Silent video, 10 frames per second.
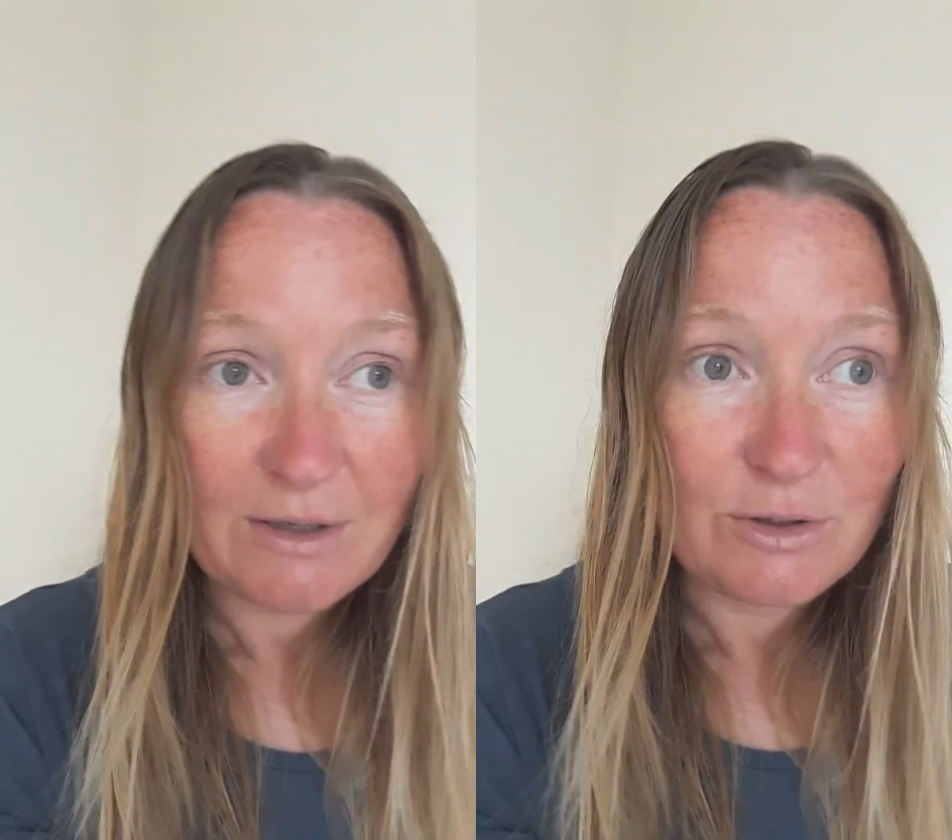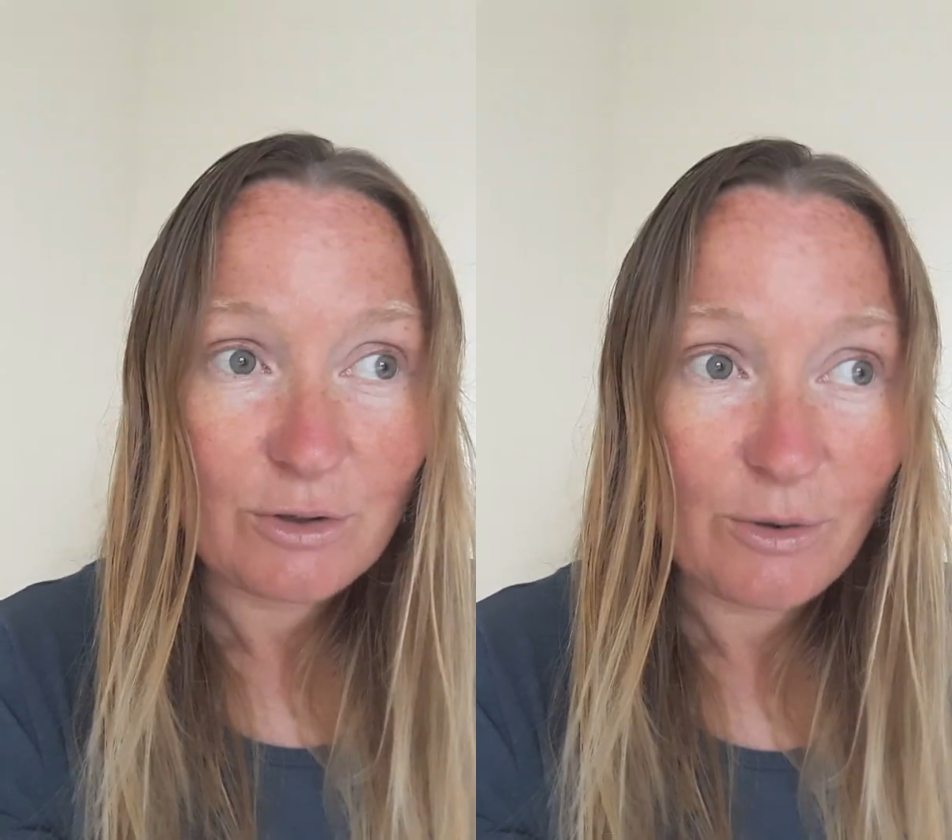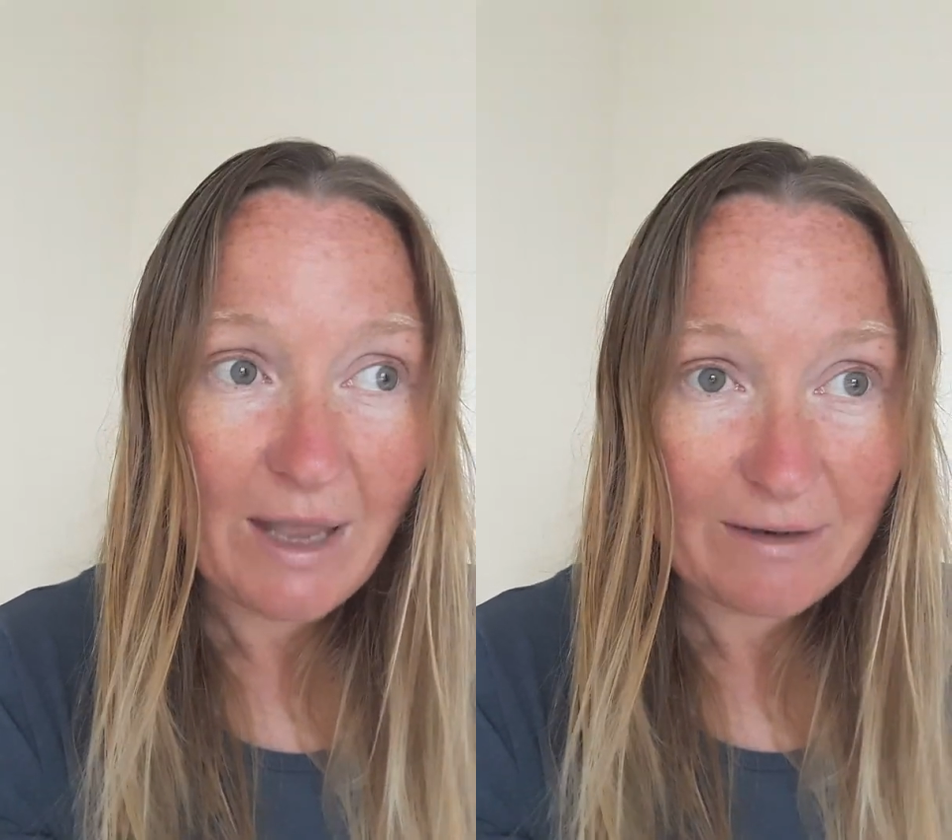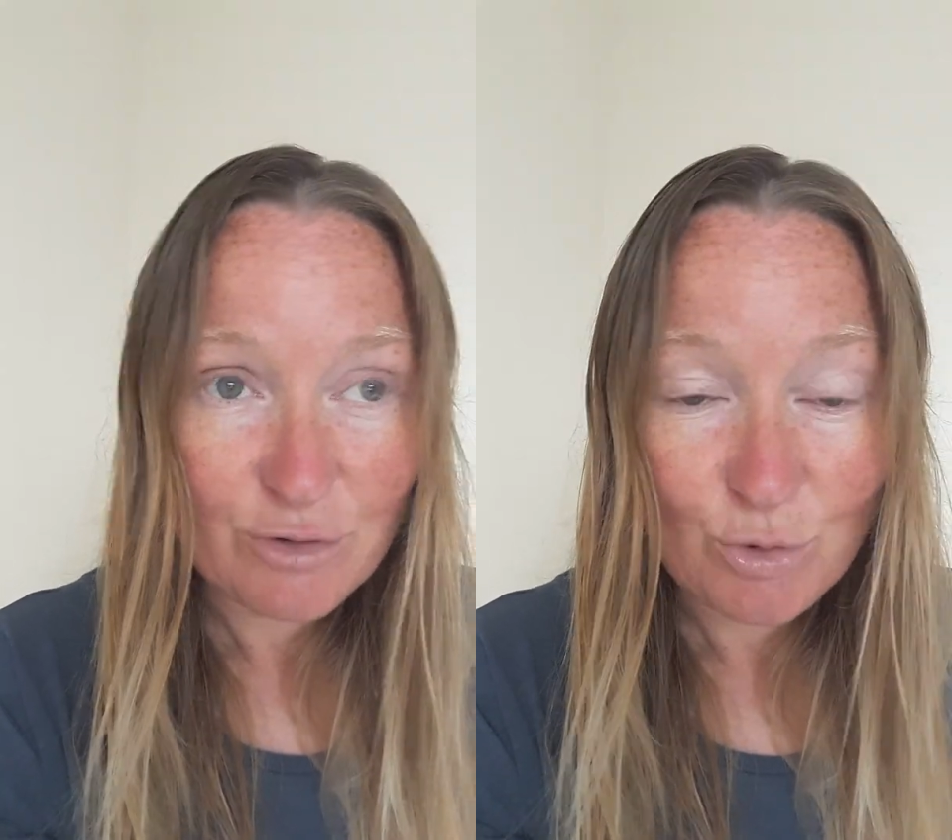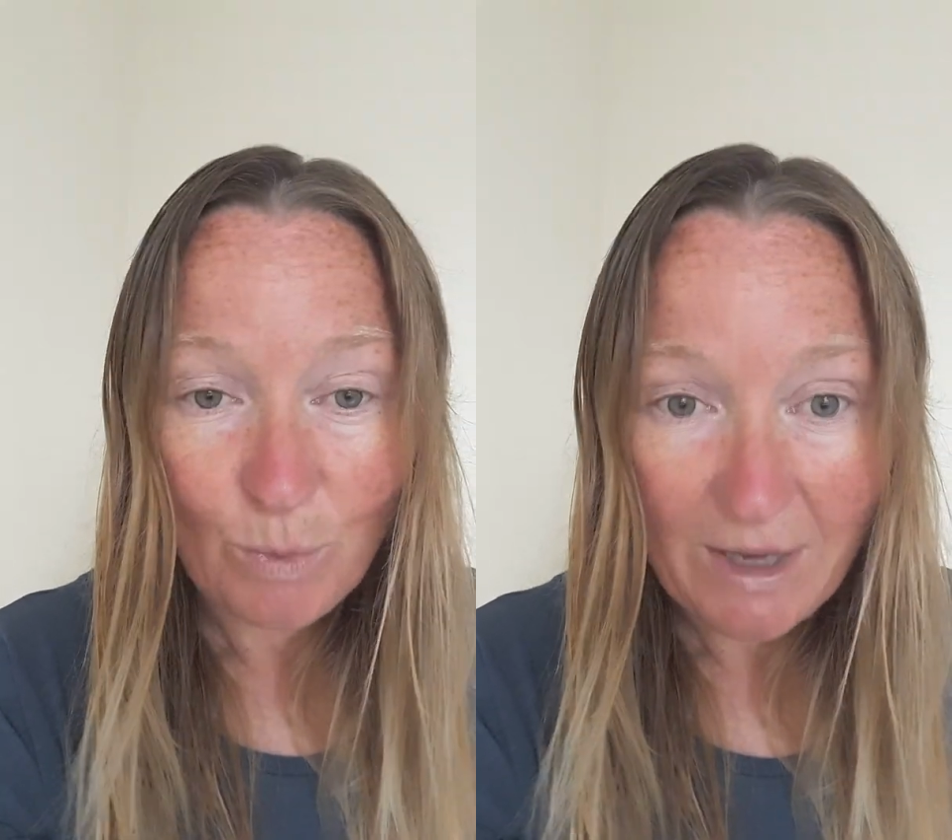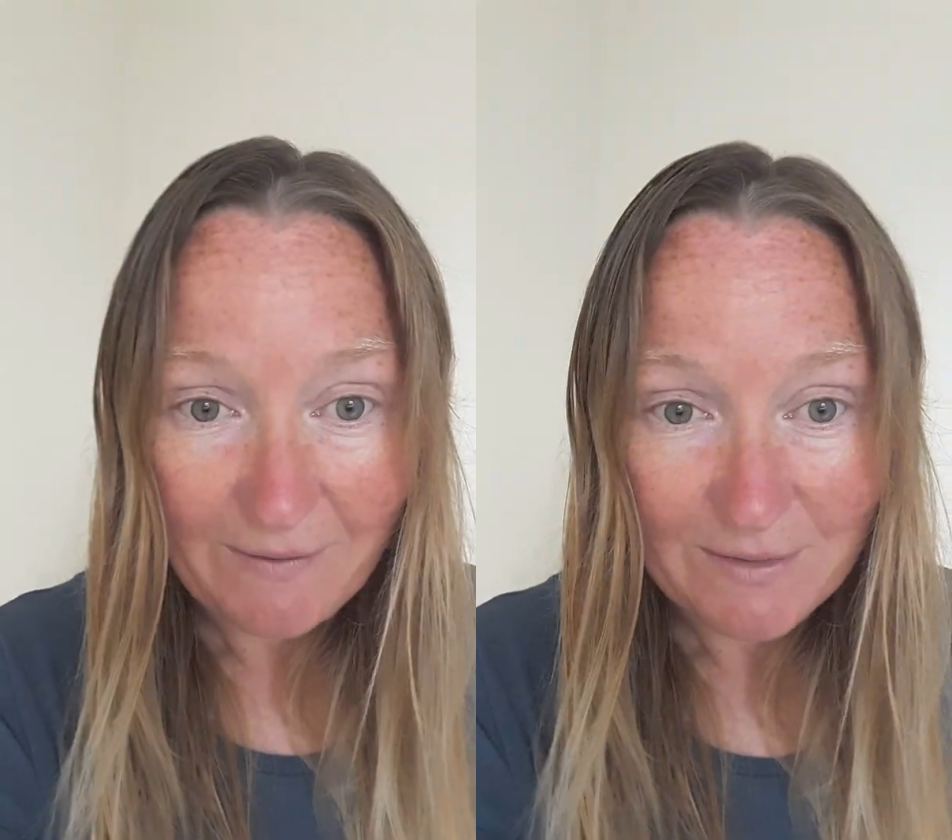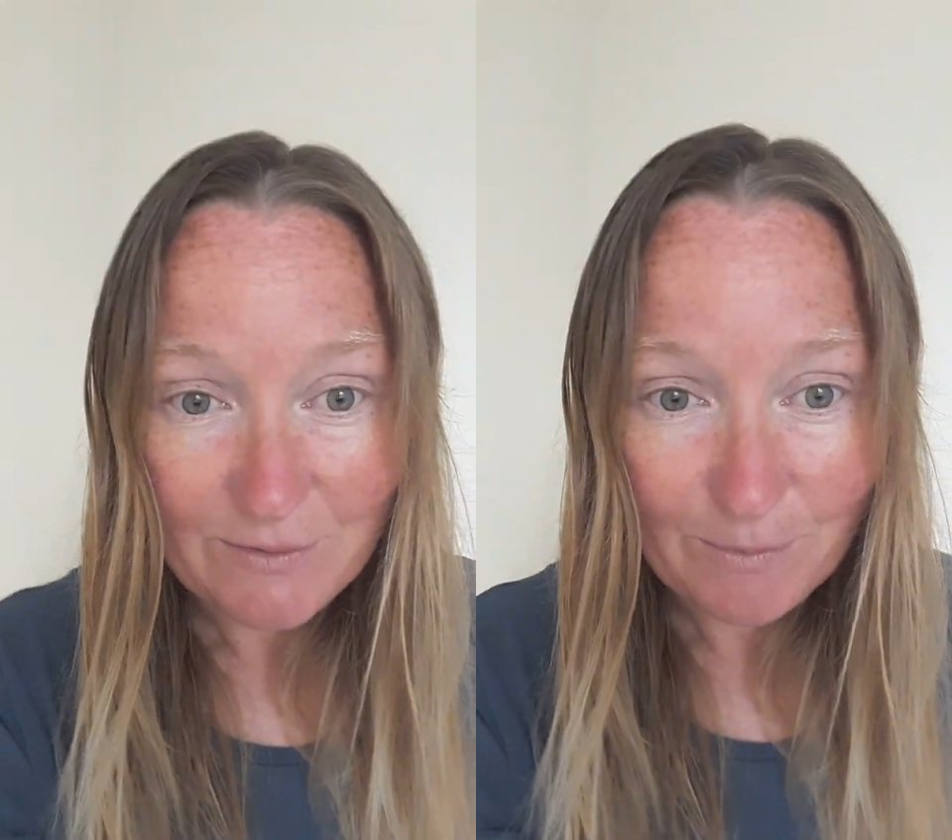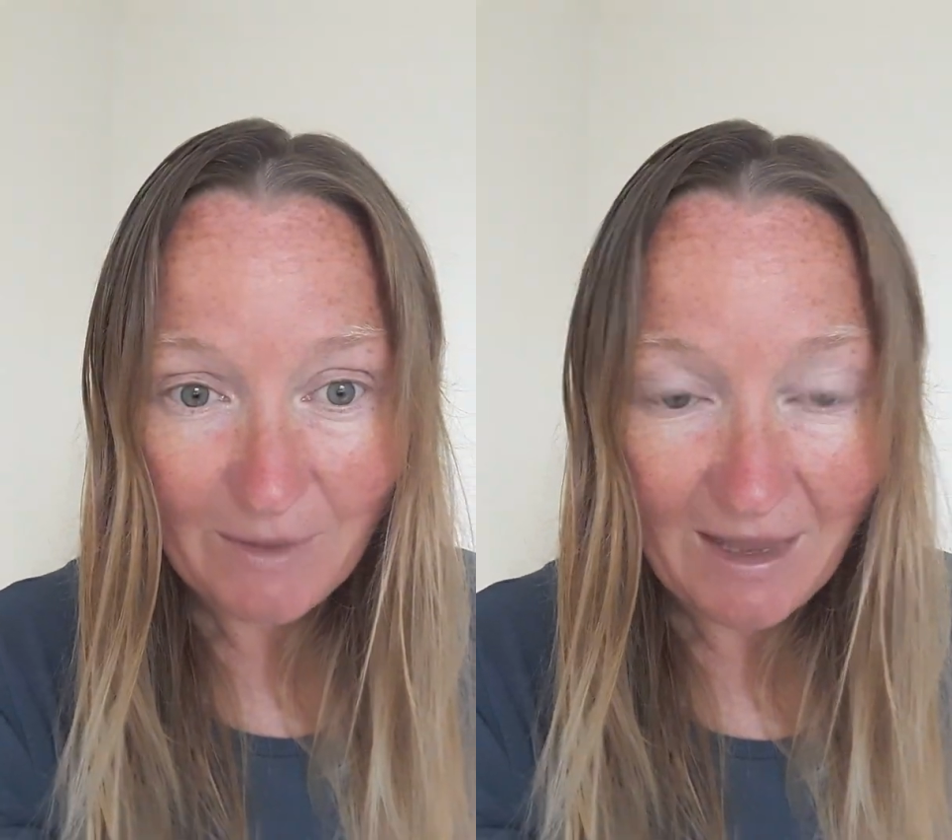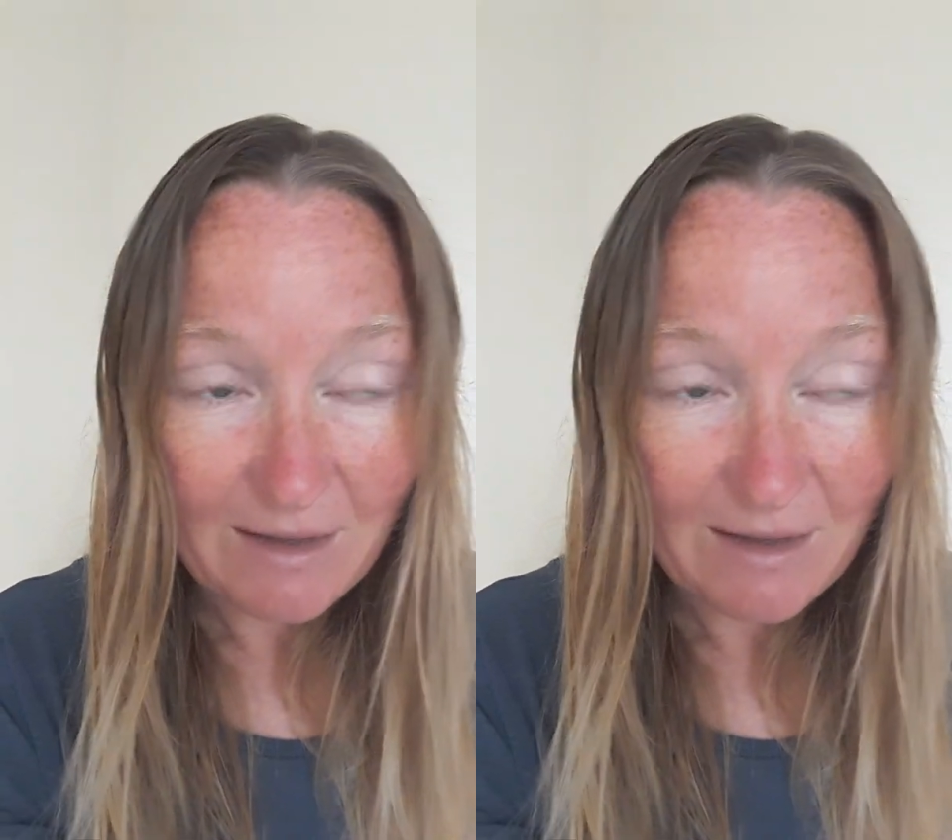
extra waves from there,